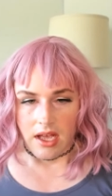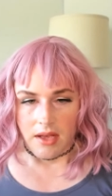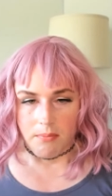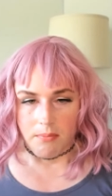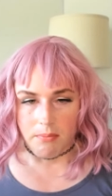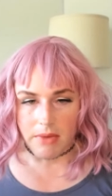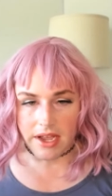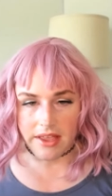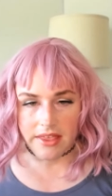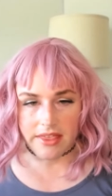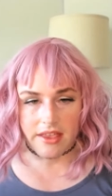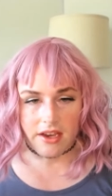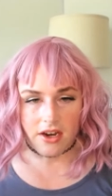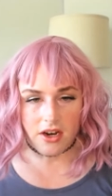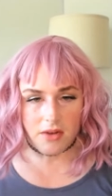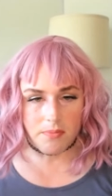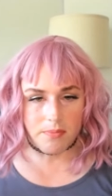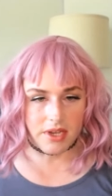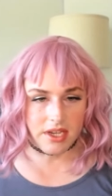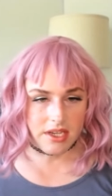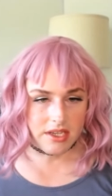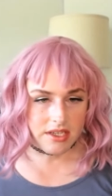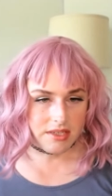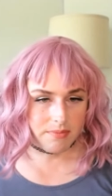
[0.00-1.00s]
my
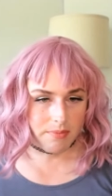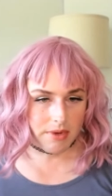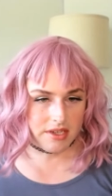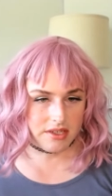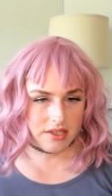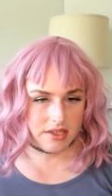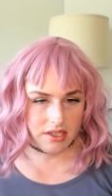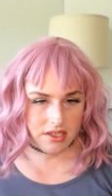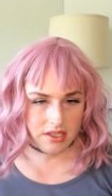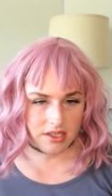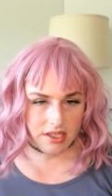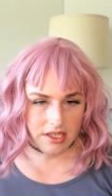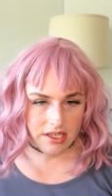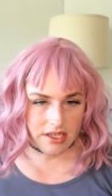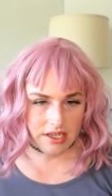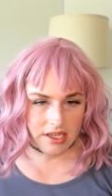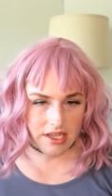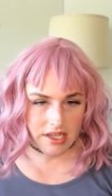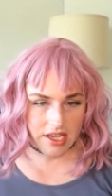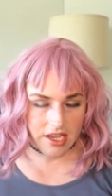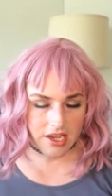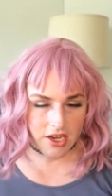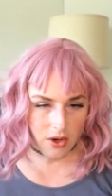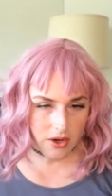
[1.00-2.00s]
therapist
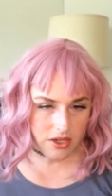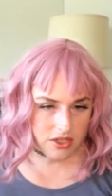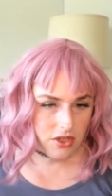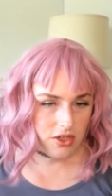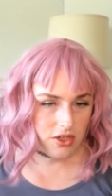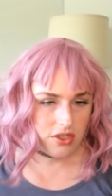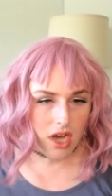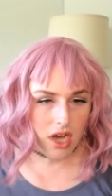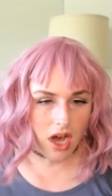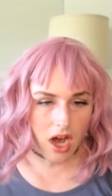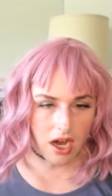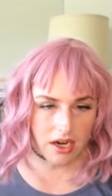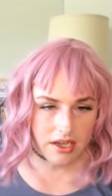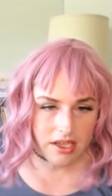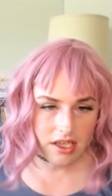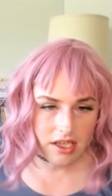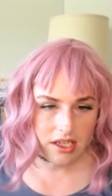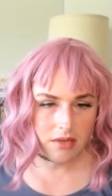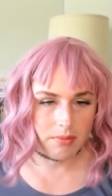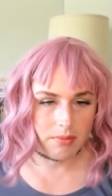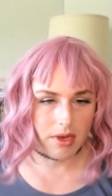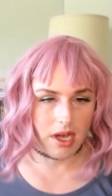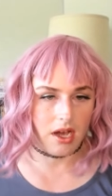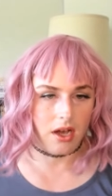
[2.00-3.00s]
basically, you know, I started
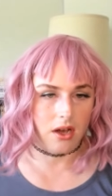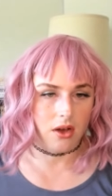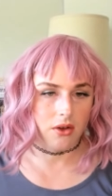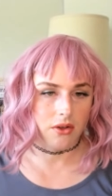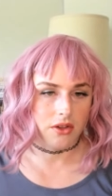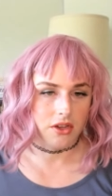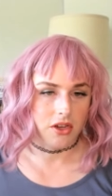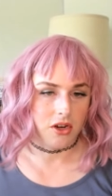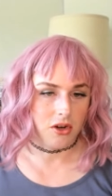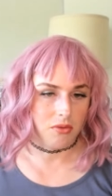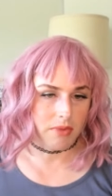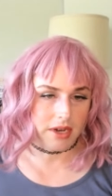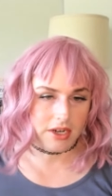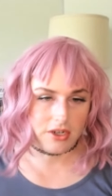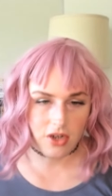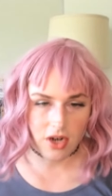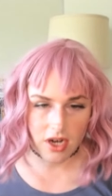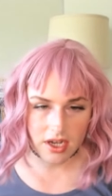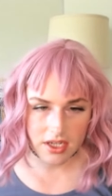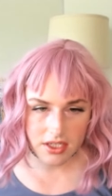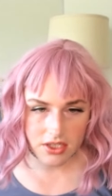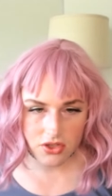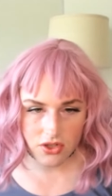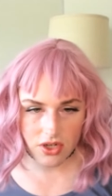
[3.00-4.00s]
talking about, you know, my
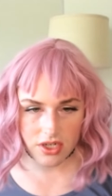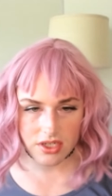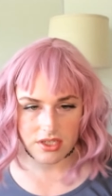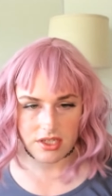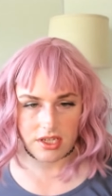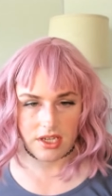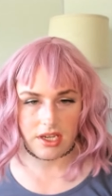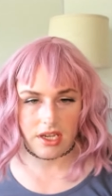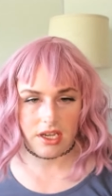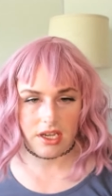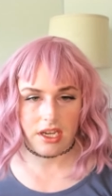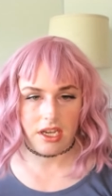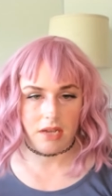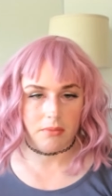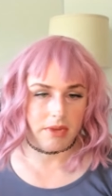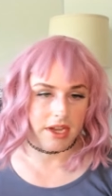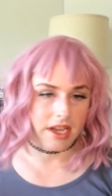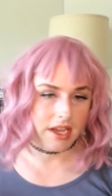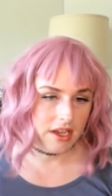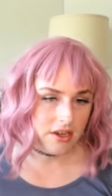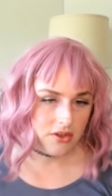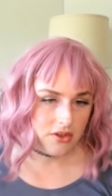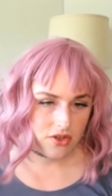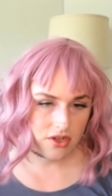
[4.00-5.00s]
cross-dressing and
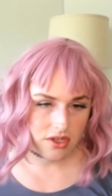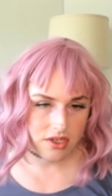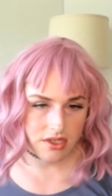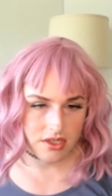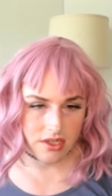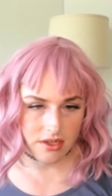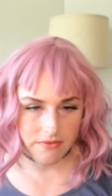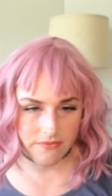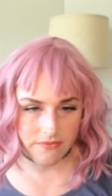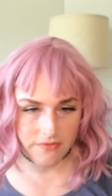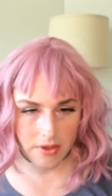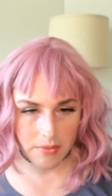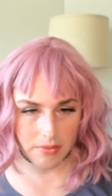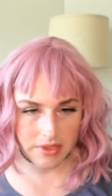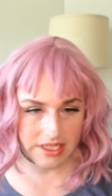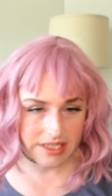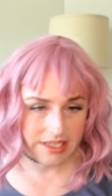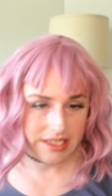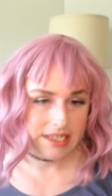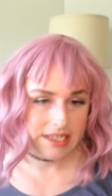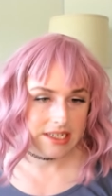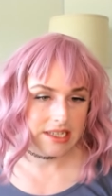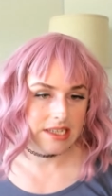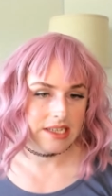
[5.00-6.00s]
my interest in
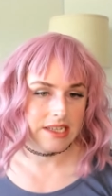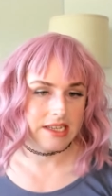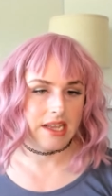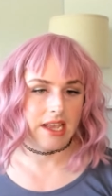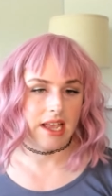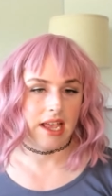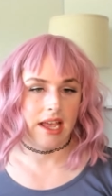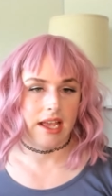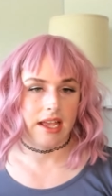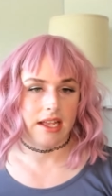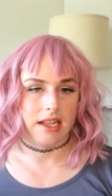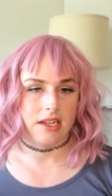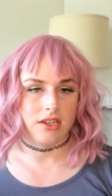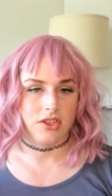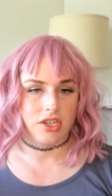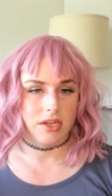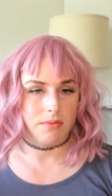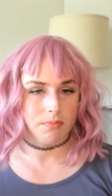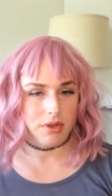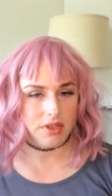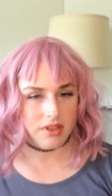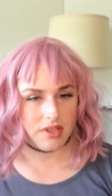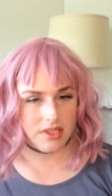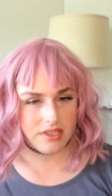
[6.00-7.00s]
femininity. And she
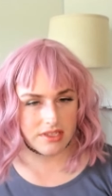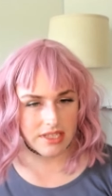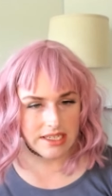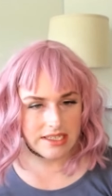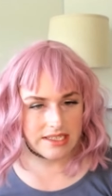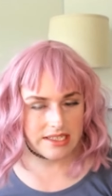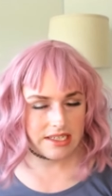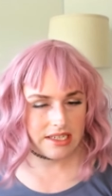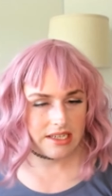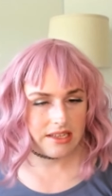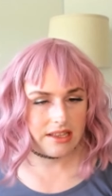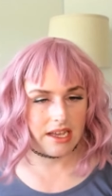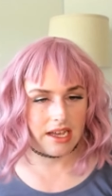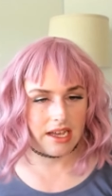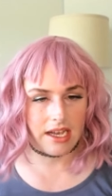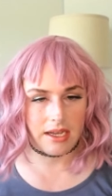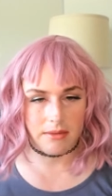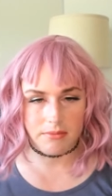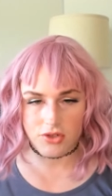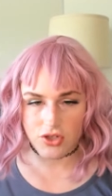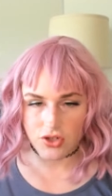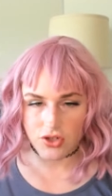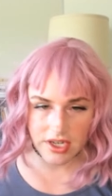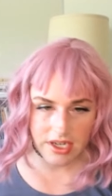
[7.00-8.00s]
put this idea that
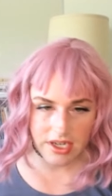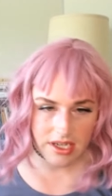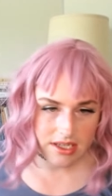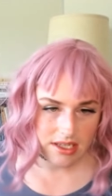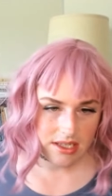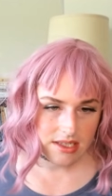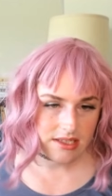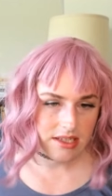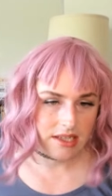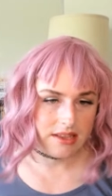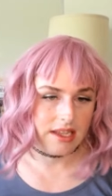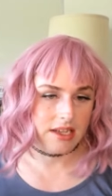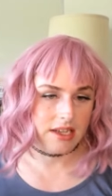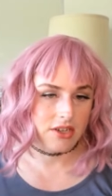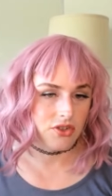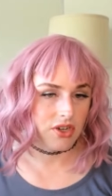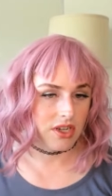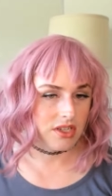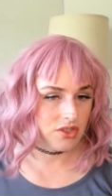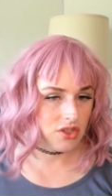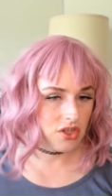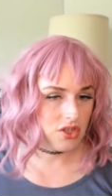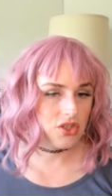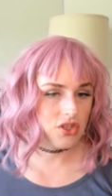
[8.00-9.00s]
I'm trans and that
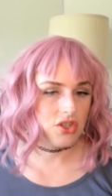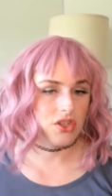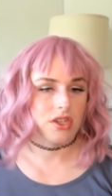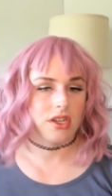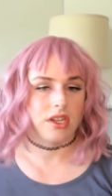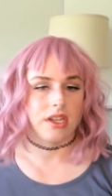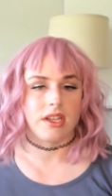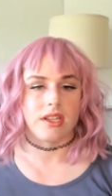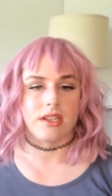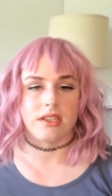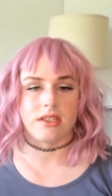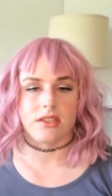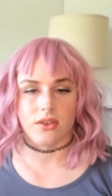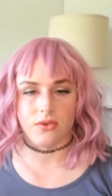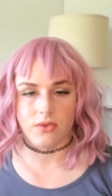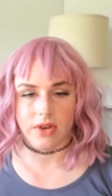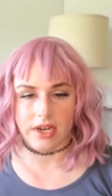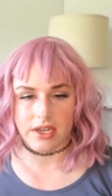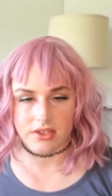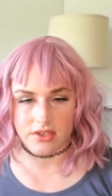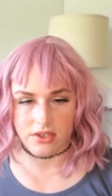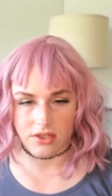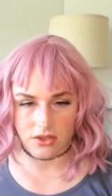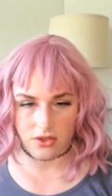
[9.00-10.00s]
transition is the
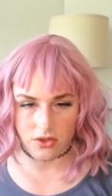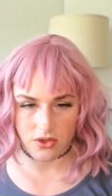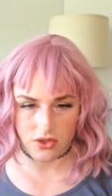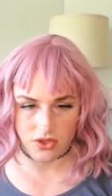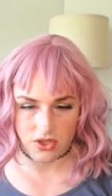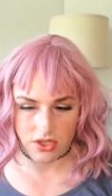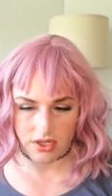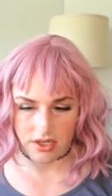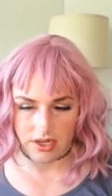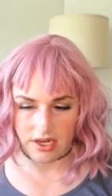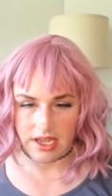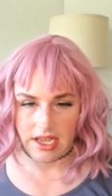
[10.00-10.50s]
right solution.